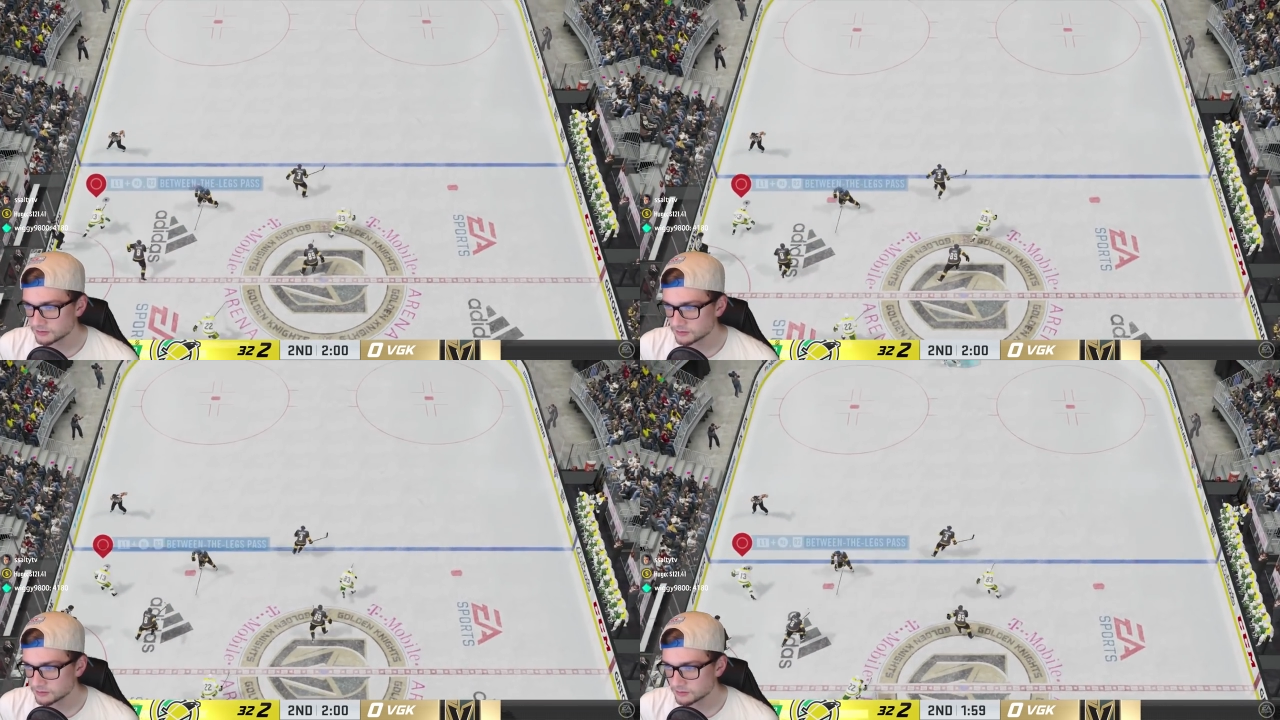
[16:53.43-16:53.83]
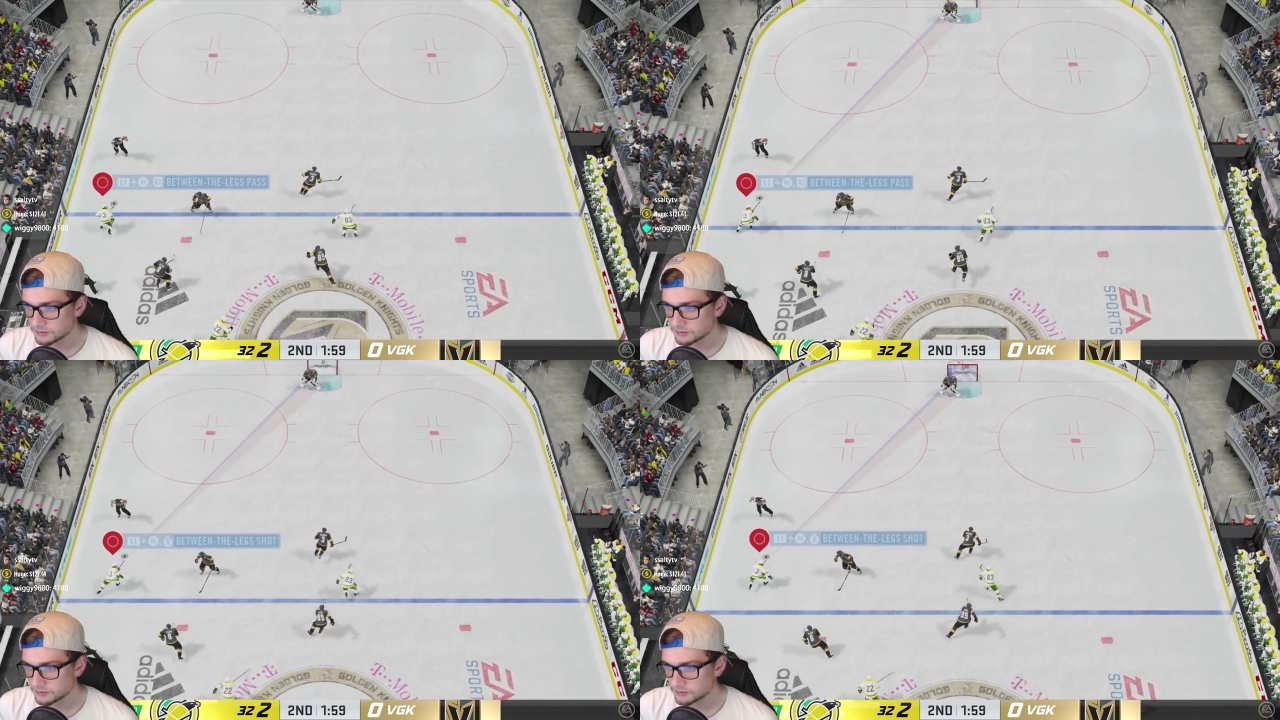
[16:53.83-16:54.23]

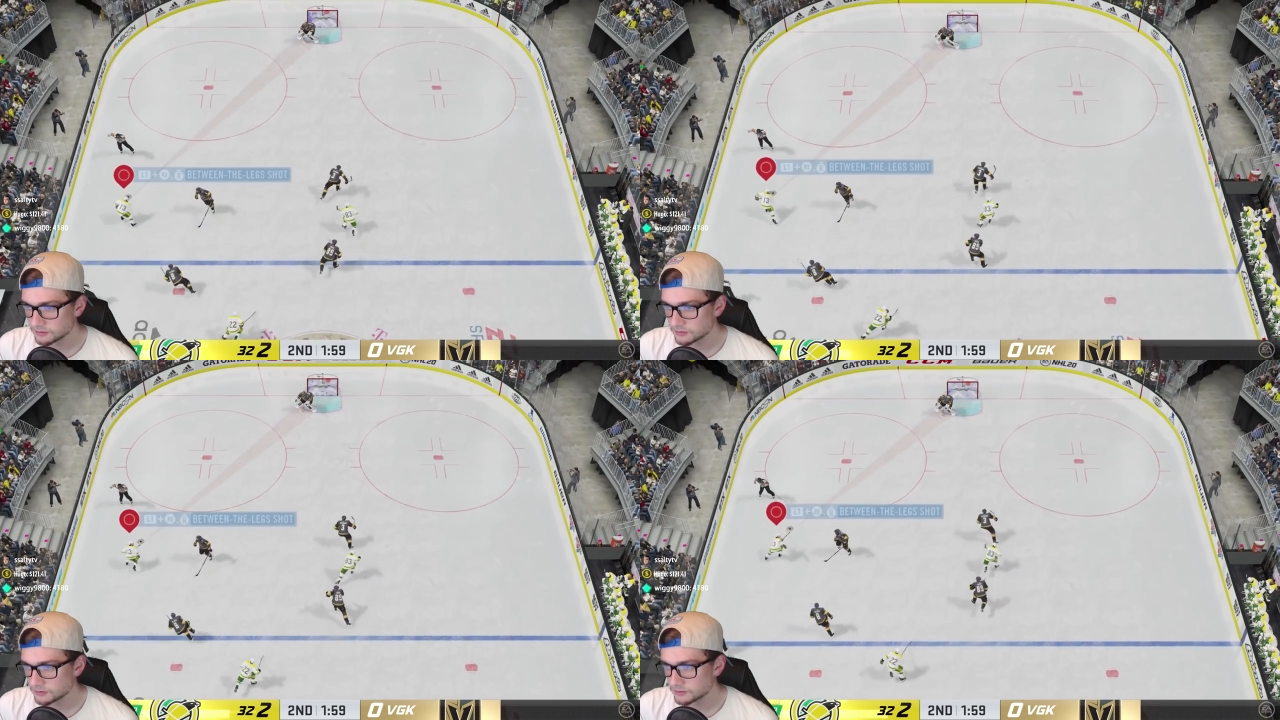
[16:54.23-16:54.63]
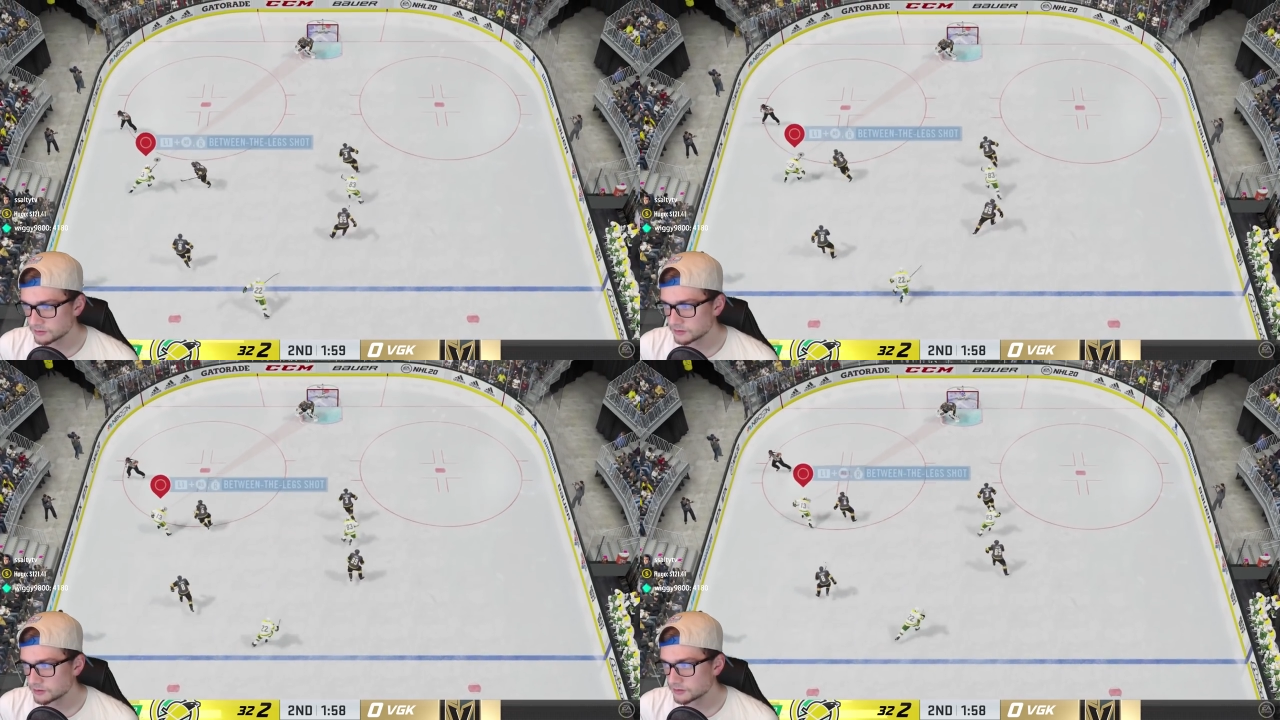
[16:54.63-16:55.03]

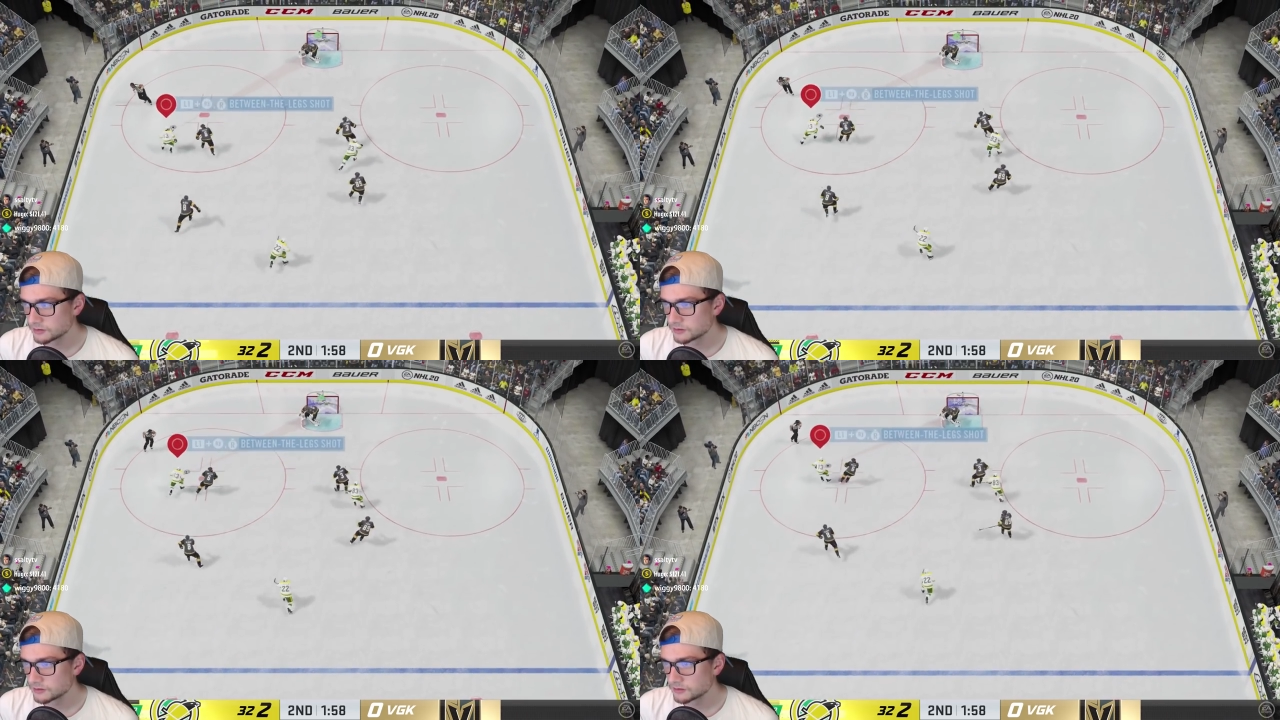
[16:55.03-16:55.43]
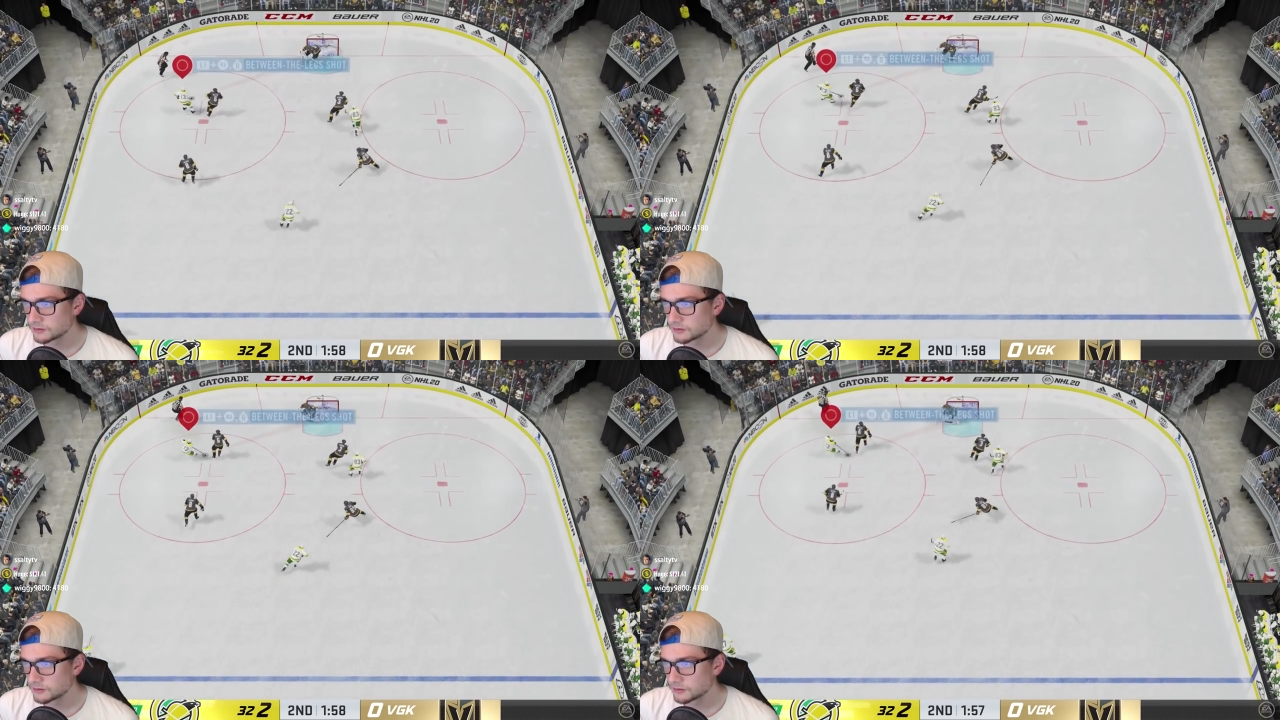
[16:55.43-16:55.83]

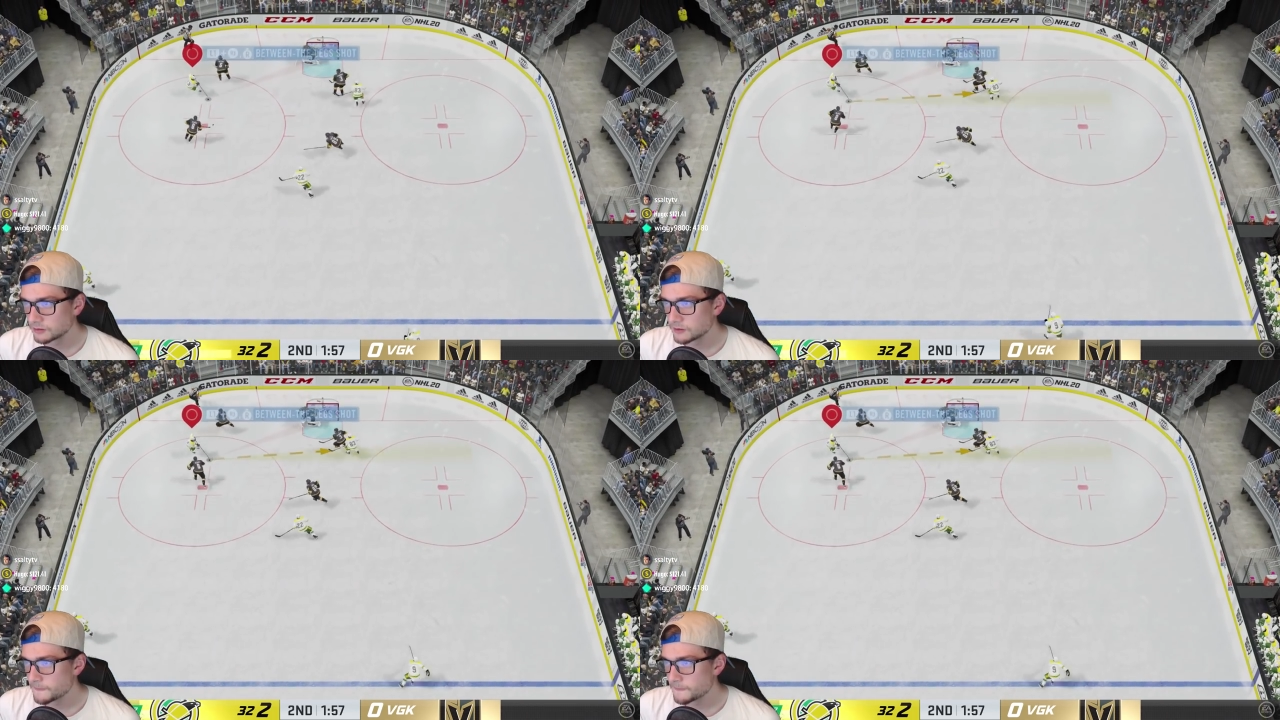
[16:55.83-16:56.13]
Nobody speaks.